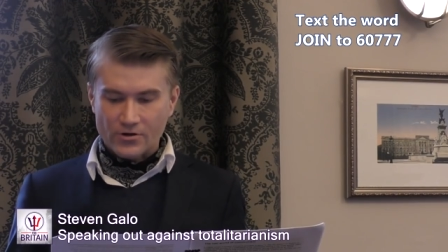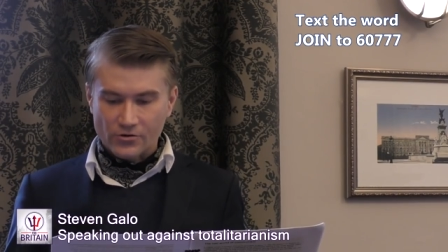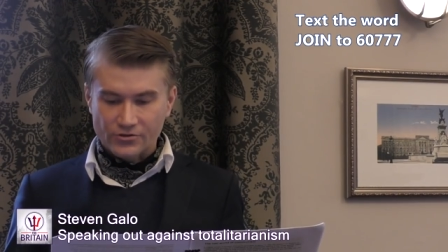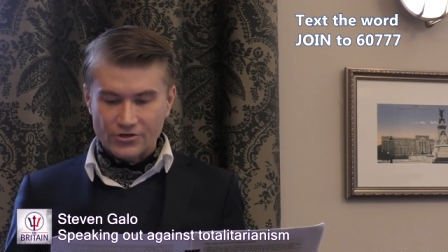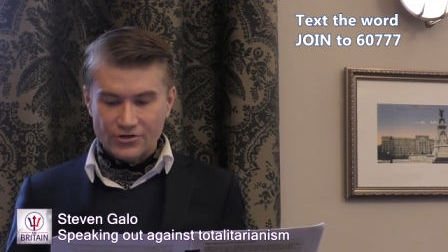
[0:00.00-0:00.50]

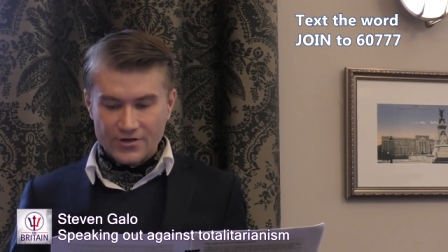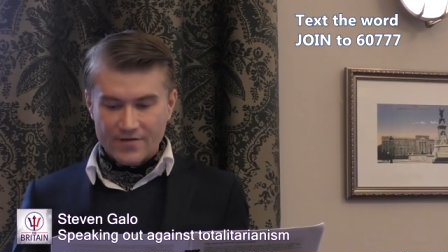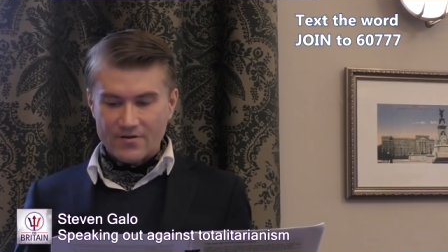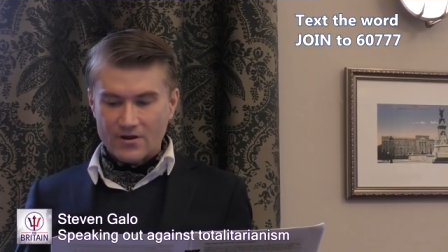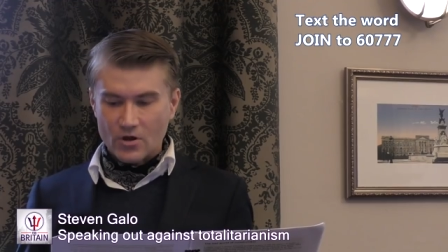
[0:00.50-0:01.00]
constitution
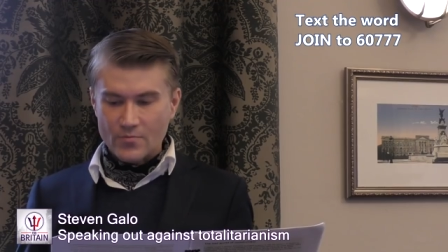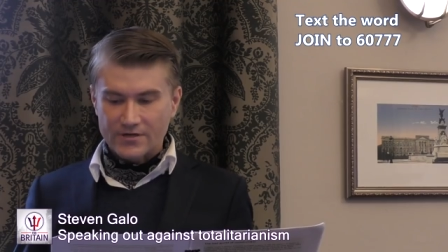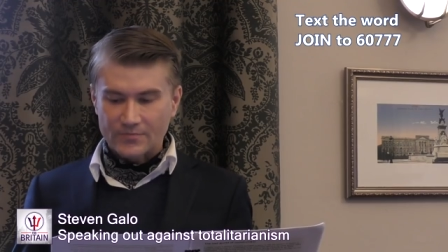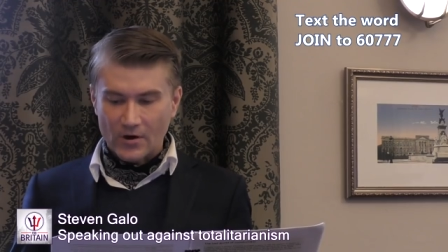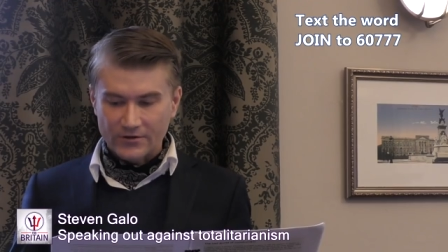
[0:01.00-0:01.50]
giving the
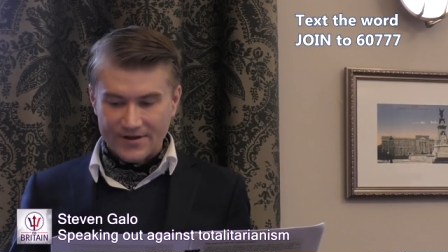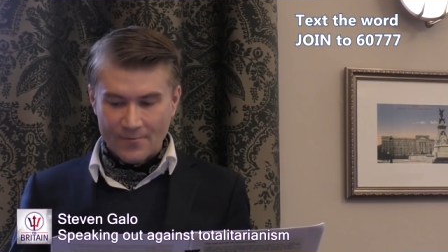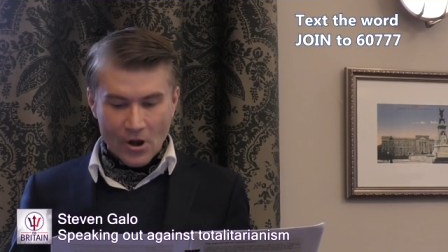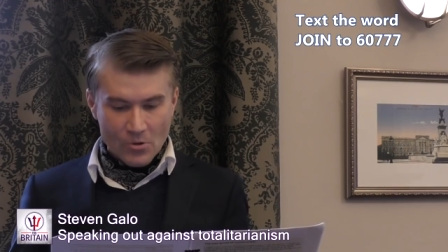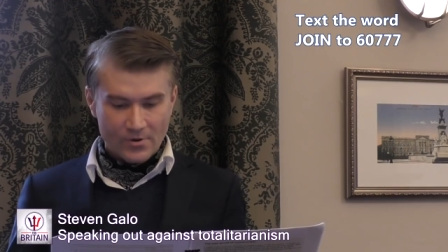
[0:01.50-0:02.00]
Communist Party a
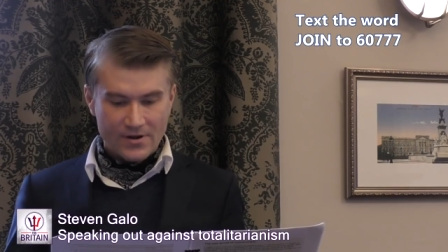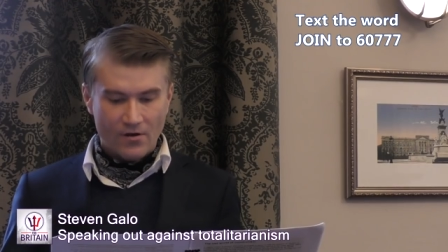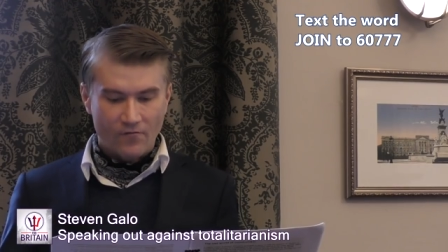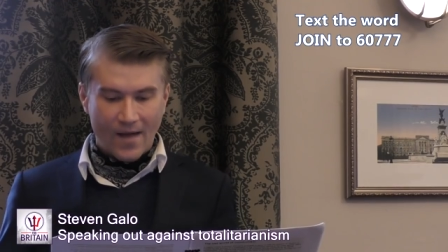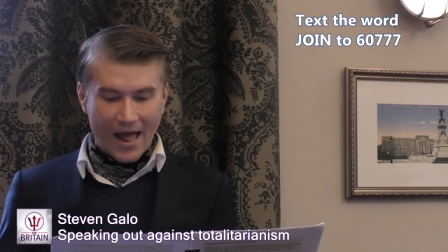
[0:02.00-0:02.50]
monopoly
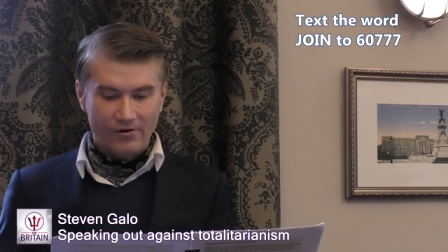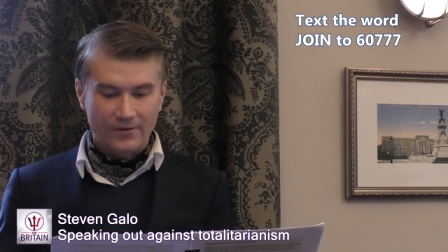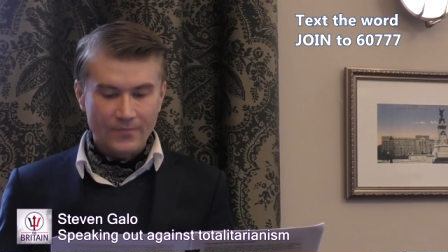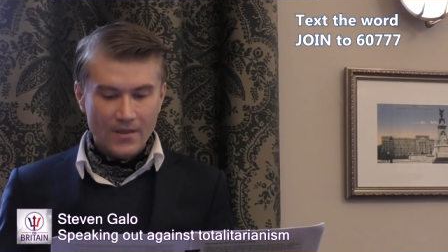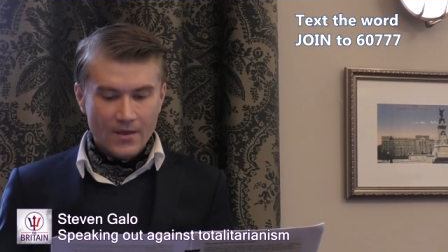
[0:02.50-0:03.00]
of power.